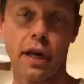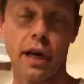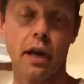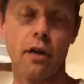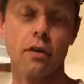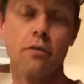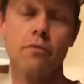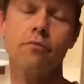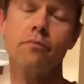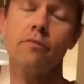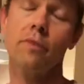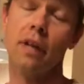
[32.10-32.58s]

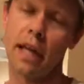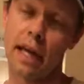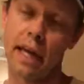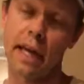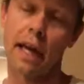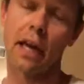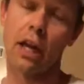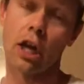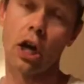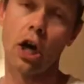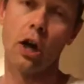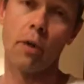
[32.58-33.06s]
out.
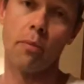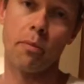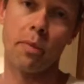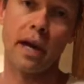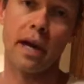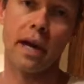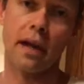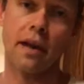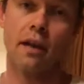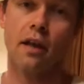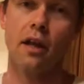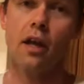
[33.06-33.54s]
It had gone
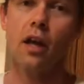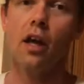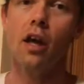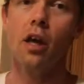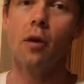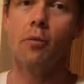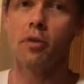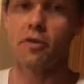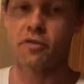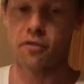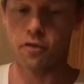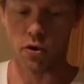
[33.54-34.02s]
bad
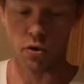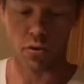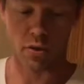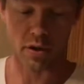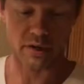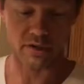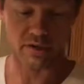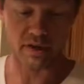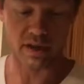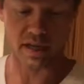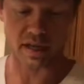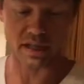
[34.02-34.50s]
before
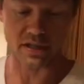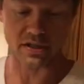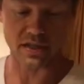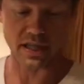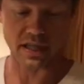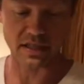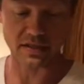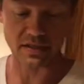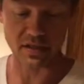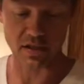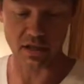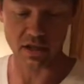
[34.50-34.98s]
we even got a
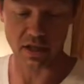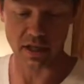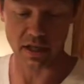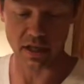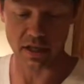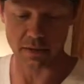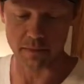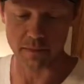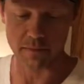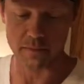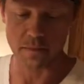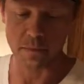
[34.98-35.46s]
chance to cook
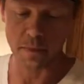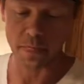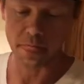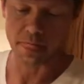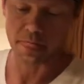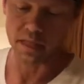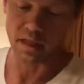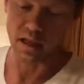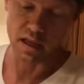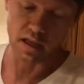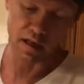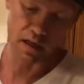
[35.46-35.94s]
it.
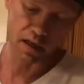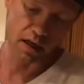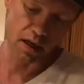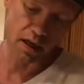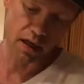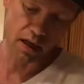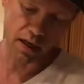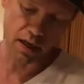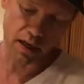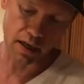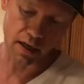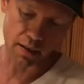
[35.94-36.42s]

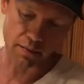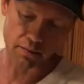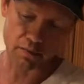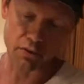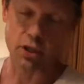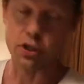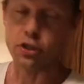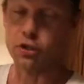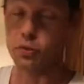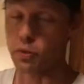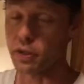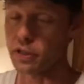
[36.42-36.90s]

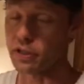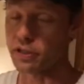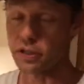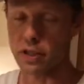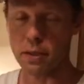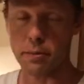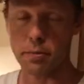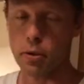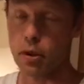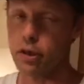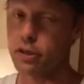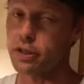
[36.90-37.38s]
Just
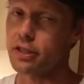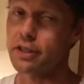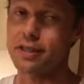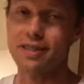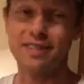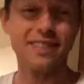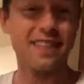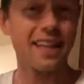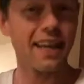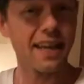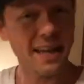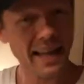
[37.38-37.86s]
recently
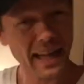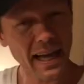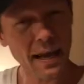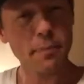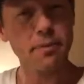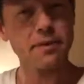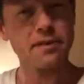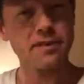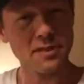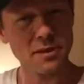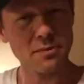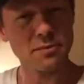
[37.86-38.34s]
purchased. That
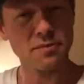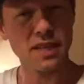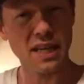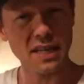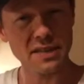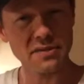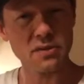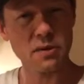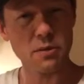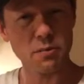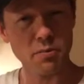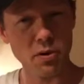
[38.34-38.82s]
happens
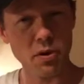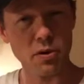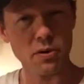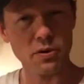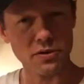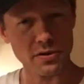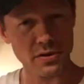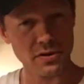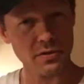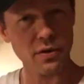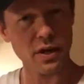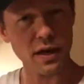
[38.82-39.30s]
sometimes with
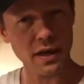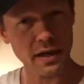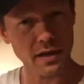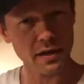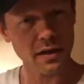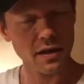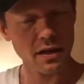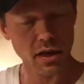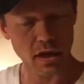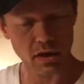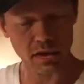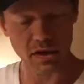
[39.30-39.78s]
produce, right?
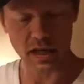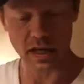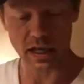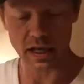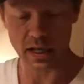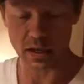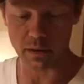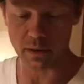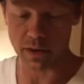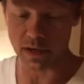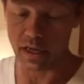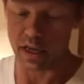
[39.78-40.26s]
Okay,
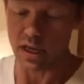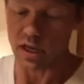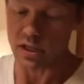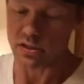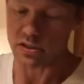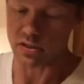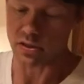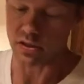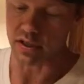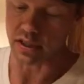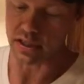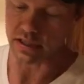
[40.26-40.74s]
anyway,
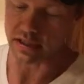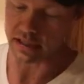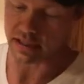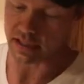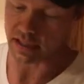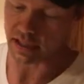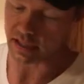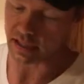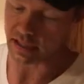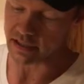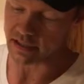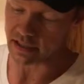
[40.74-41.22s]
so
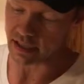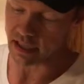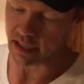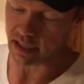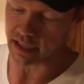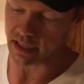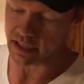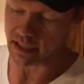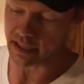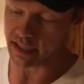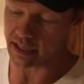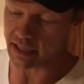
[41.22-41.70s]
this is
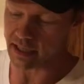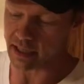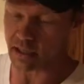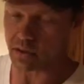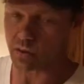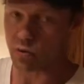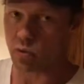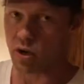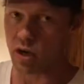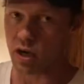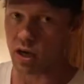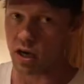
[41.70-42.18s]
a
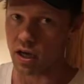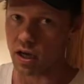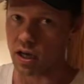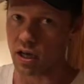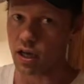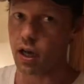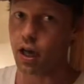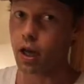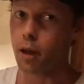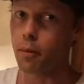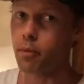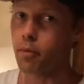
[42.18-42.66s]
quinoa
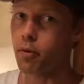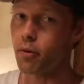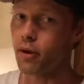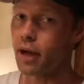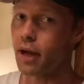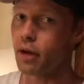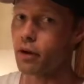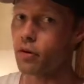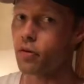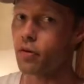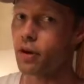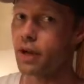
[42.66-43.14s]

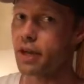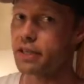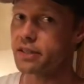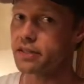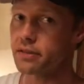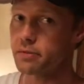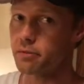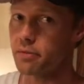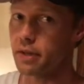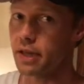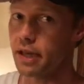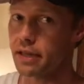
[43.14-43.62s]
brown
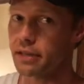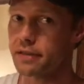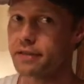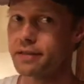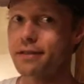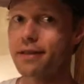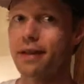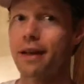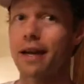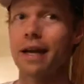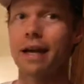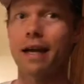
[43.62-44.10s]
rice
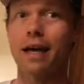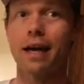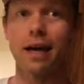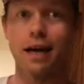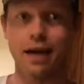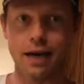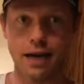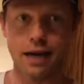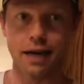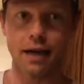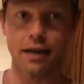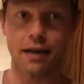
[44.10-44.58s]
mix. I
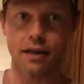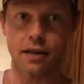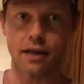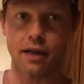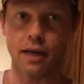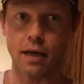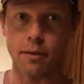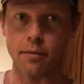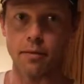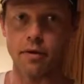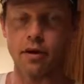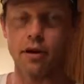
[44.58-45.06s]
got it out of the
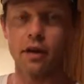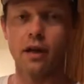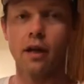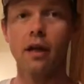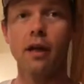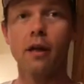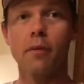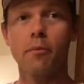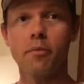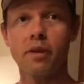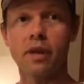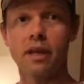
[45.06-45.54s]

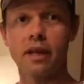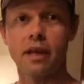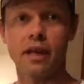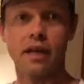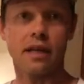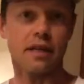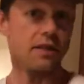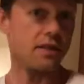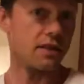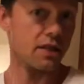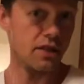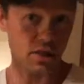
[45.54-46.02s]
cupboard
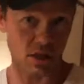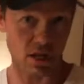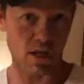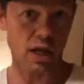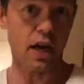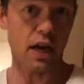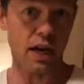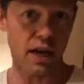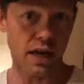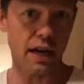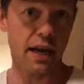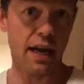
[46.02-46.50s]
because you
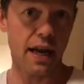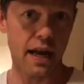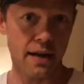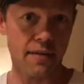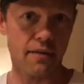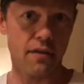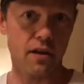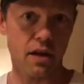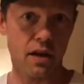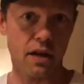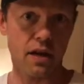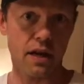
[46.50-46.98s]
gotta
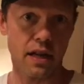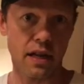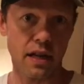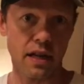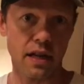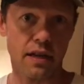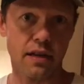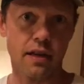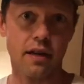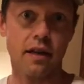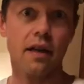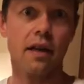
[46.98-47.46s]
have it on
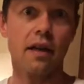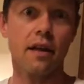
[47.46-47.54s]
hand.